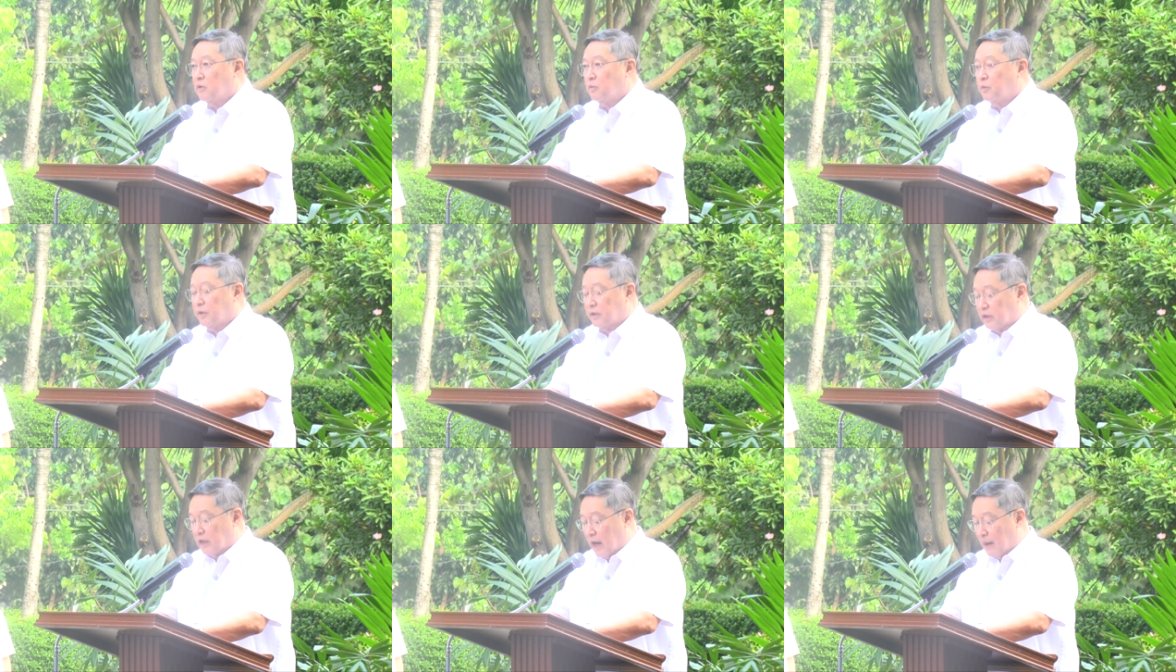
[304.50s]

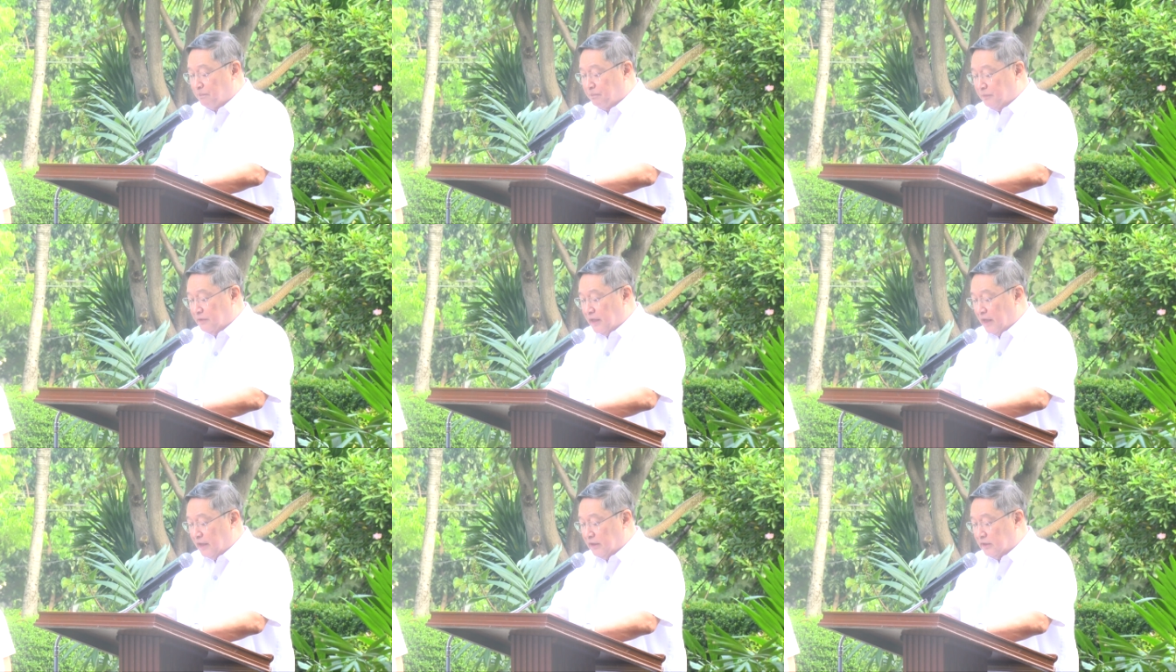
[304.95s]
with
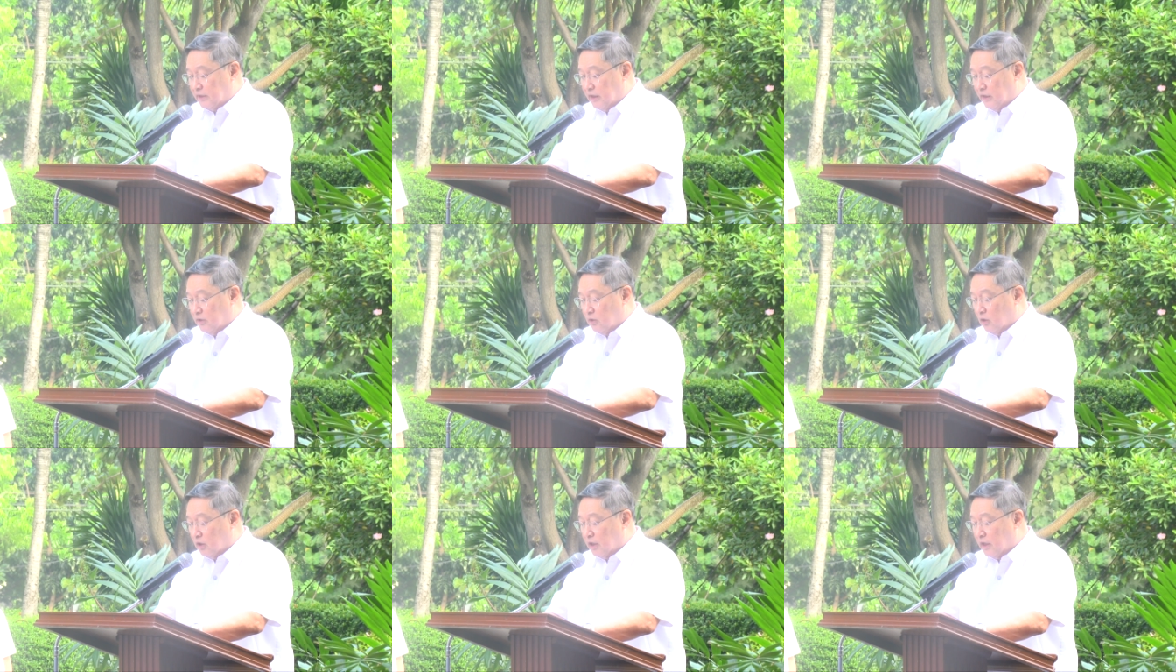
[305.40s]

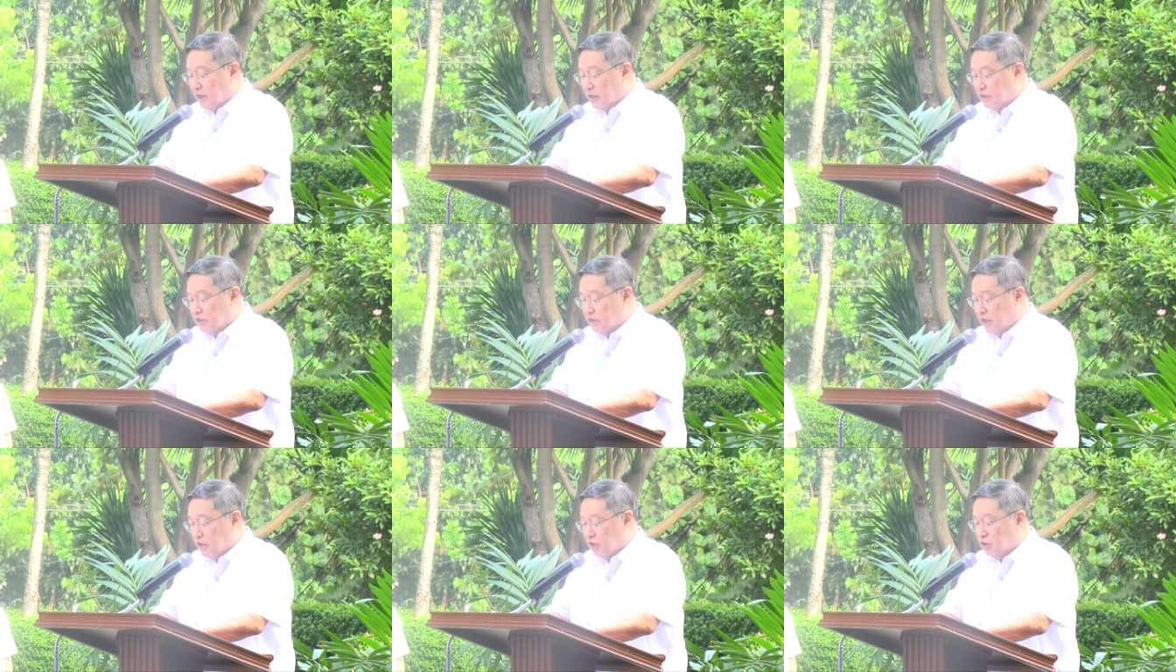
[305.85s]
updated
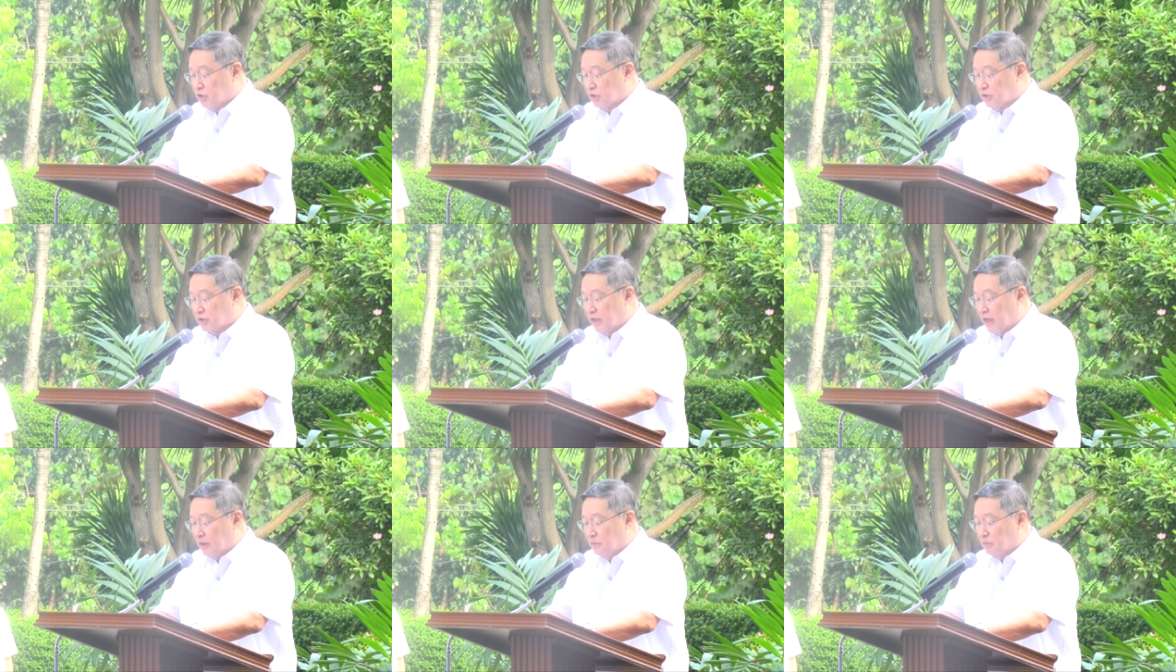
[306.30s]

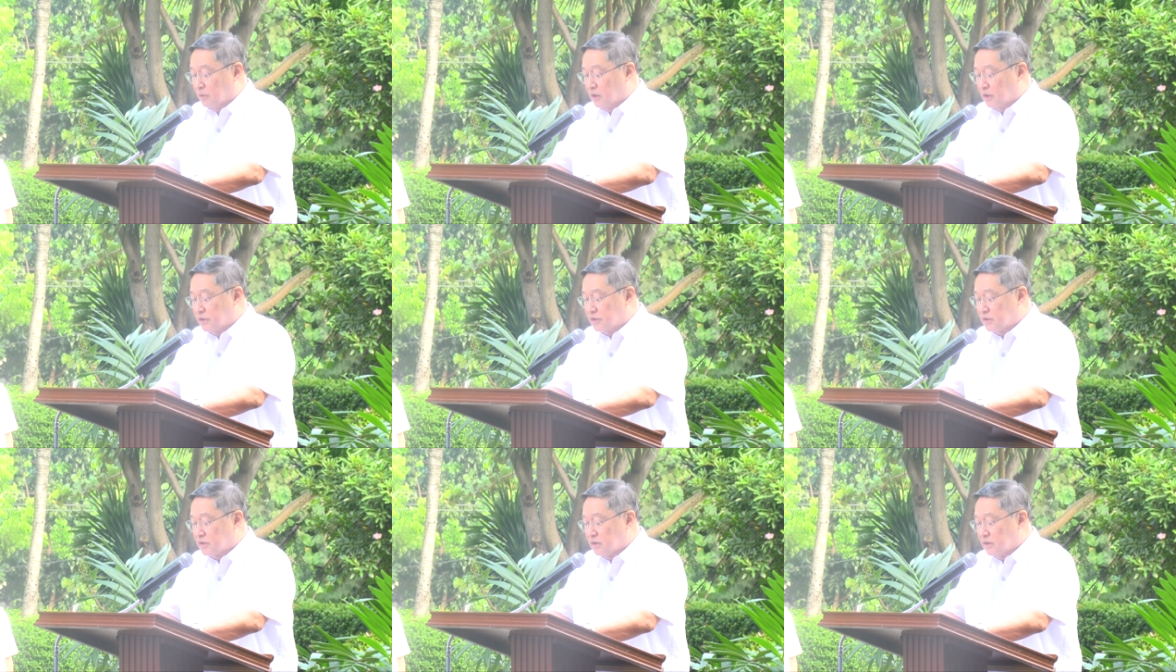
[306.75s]
organization
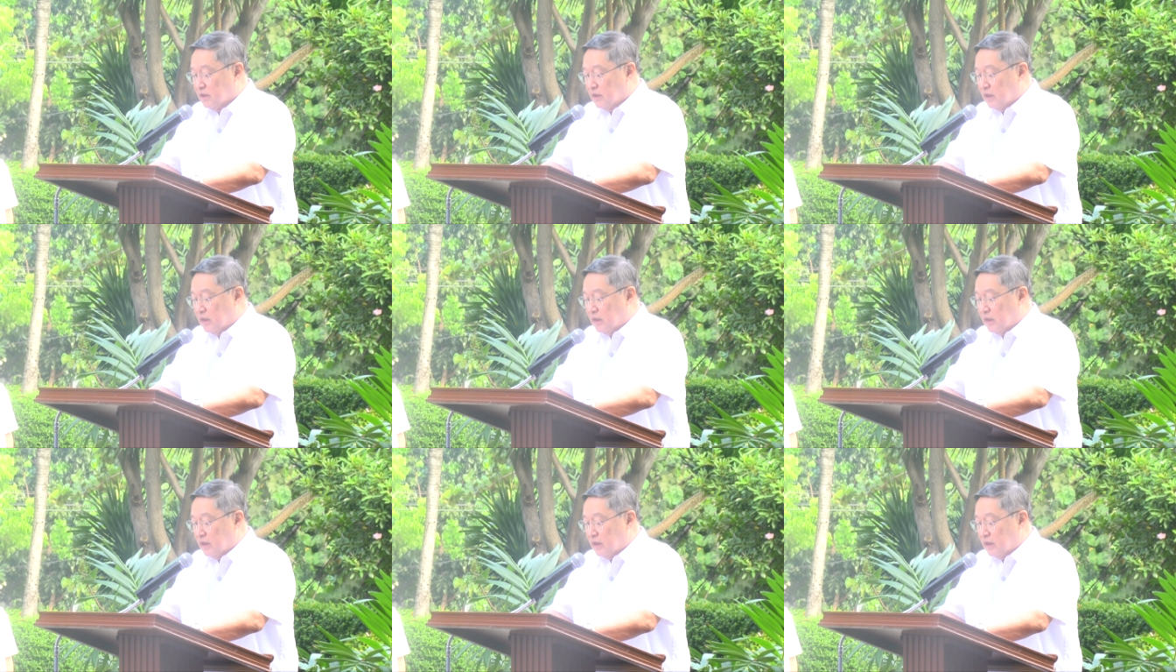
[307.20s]
tables,